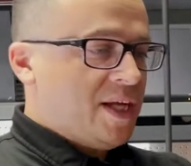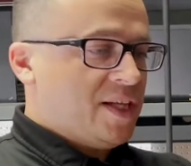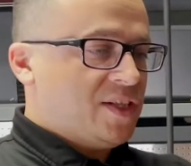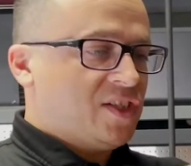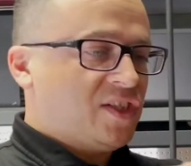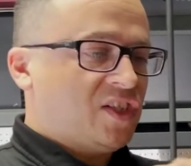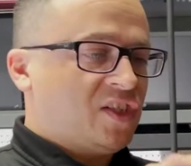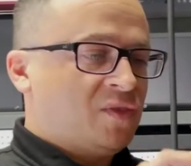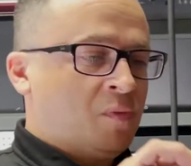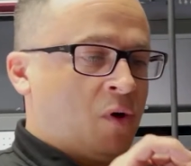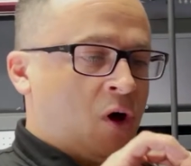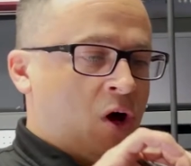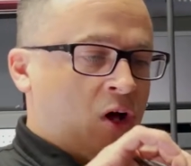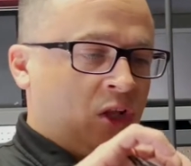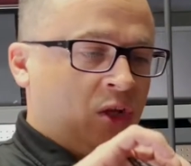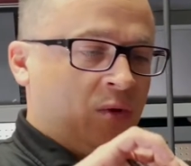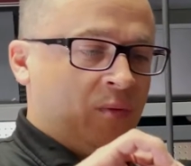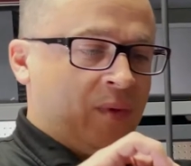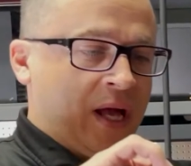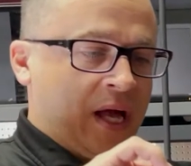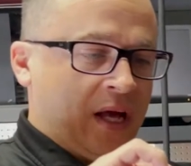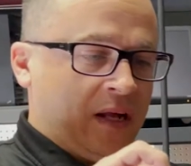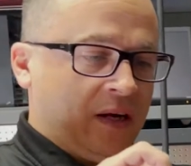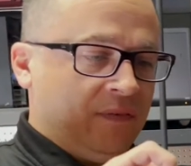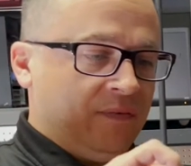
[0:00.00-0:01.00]
a small
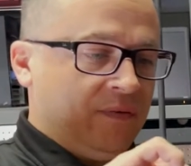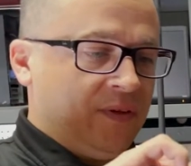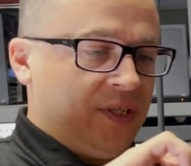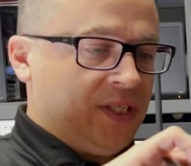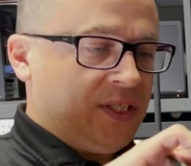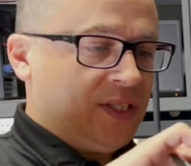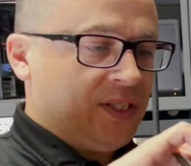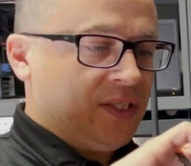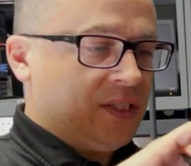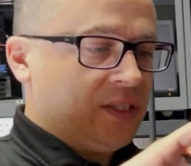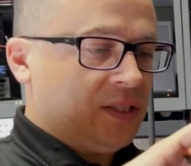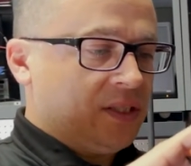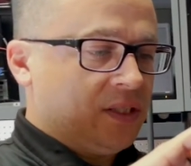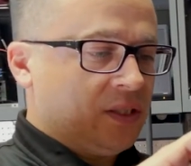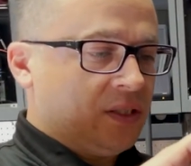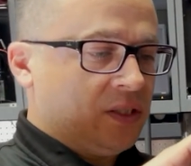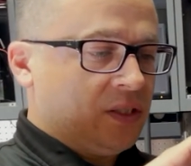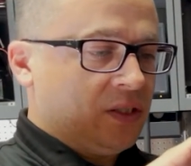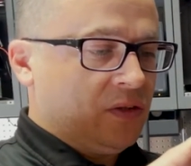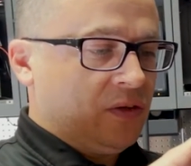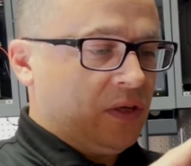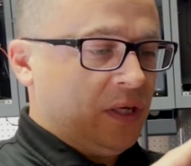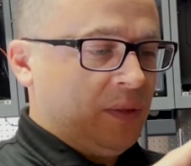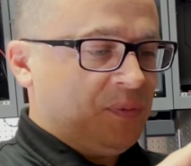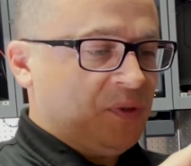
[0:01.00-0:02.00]
amount of this
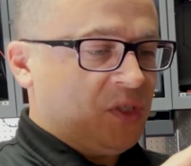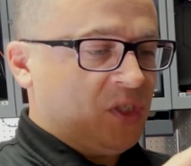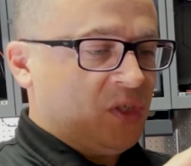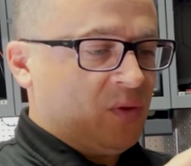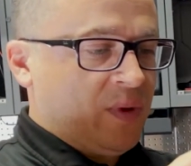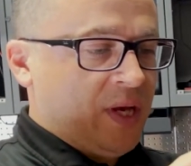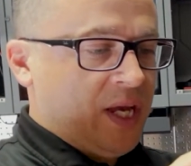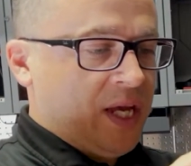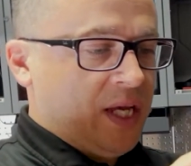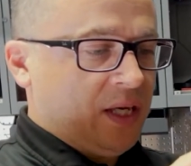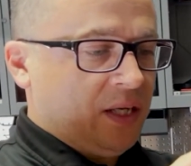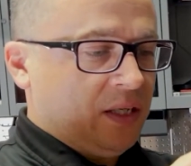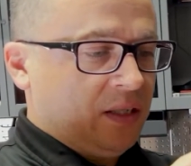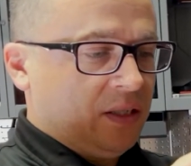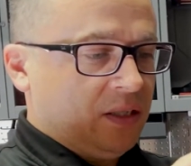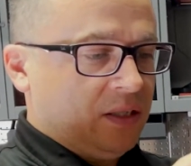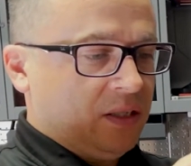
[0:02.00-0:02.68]
grip cement